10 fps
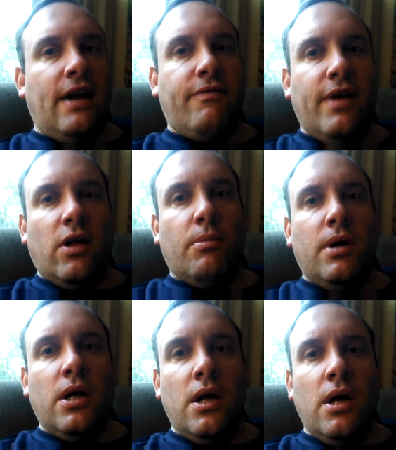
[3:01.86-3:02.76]
on film.
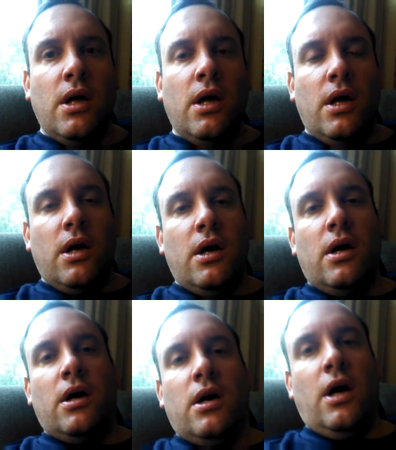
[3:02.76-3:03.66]

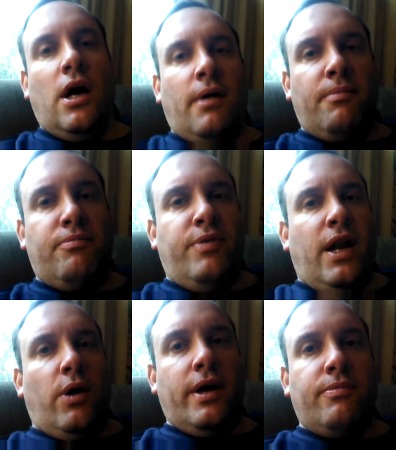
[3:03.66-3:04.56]
You
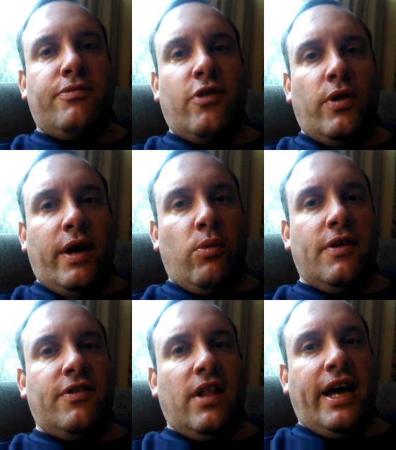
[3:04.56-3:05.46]
know, he certainly
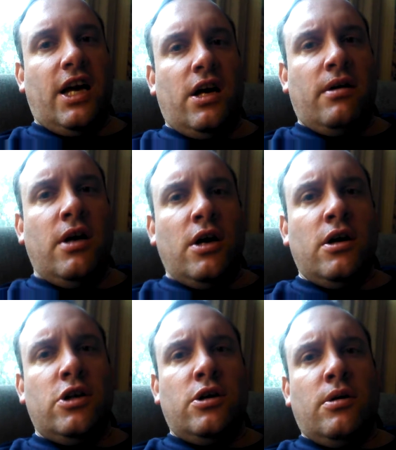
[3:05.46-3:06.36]
wasn't like a
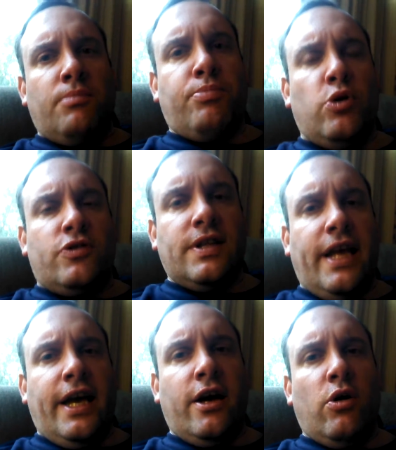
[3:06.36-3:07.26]
Bruce
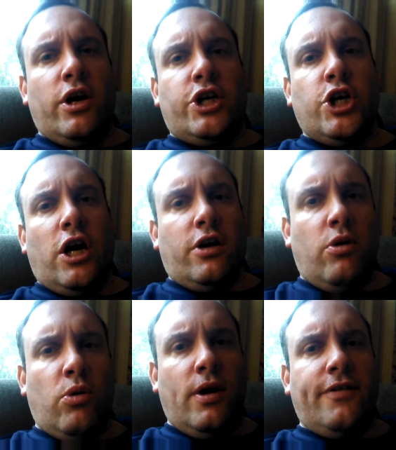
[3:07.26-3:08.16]
Lee or a Chuck
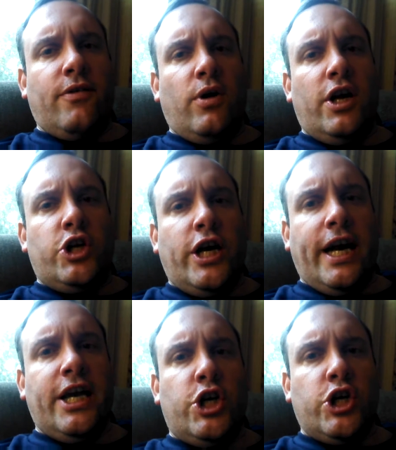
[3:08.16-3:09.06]
Norris or a
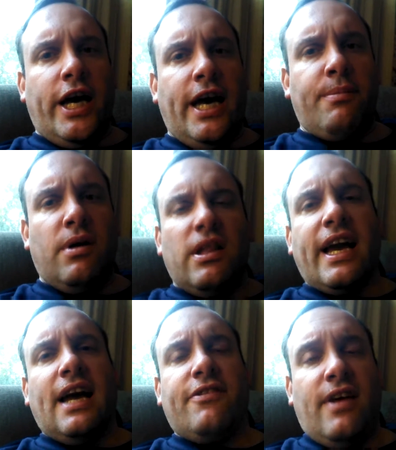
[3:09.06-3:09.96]
Jackie Chan, but
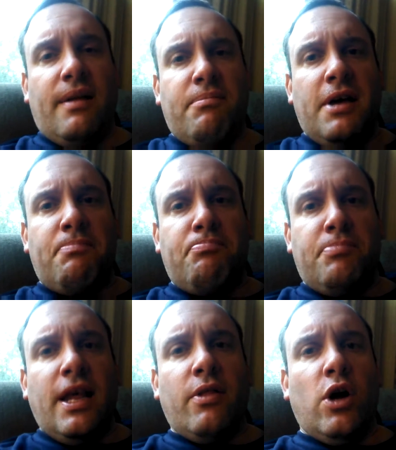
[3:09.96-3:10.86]
like I said, he
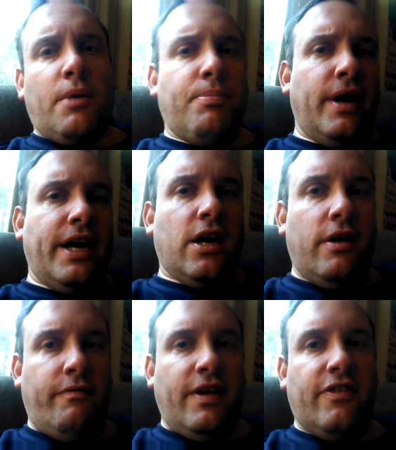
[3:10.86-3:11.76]
did look pretty
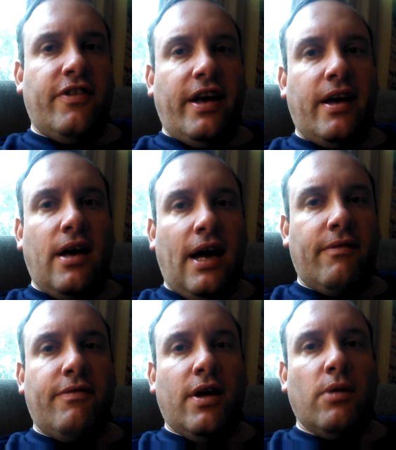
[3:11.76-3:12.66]
convincing on
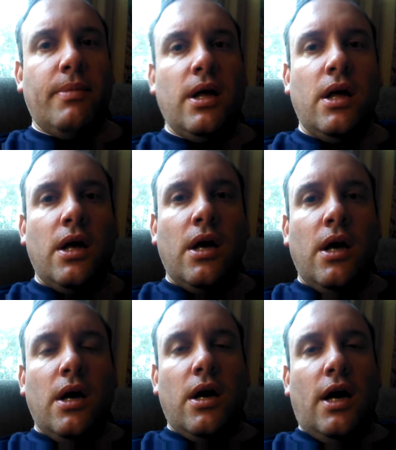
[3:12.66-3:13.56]
film.
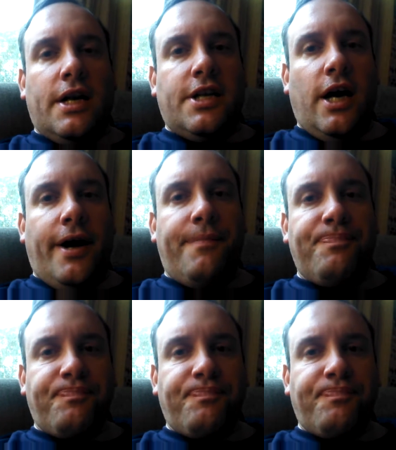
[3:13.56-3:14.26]
But